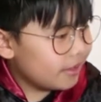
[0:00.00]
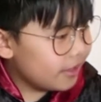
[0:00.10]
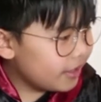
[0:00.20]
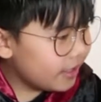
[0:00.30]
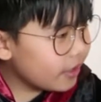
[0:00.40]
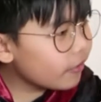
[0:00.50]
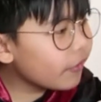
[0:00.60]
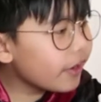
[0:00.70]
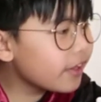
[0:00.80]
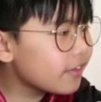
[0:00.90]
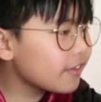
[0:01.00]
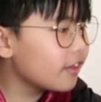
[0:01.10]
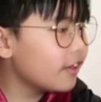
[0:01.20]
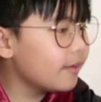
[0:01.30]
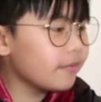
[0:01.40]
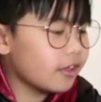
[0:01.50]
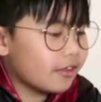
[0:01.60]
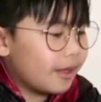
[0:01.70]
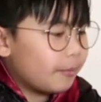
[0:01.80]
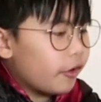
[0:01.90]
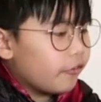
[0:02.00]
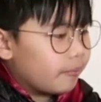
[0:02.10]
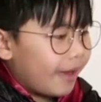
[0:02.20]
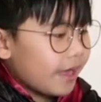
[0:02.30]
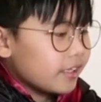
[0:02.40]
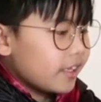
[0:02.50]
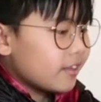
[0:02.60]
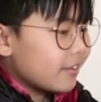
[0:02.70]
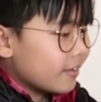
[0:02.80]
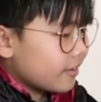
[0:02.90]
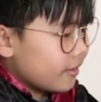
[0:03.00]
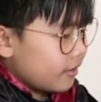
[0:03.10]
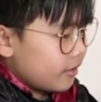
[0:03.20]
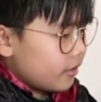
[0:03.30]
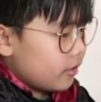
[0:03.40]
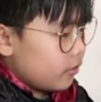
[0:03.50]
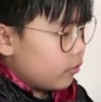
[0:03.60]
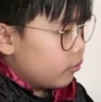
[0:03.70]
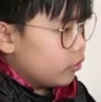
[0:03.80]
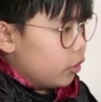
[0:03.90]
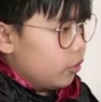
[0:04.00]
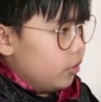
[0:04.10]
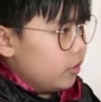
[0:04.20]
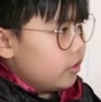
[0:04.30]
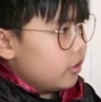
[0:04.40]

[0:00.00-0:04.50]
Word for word: And here it's um, the Temple of Madness. Whoa.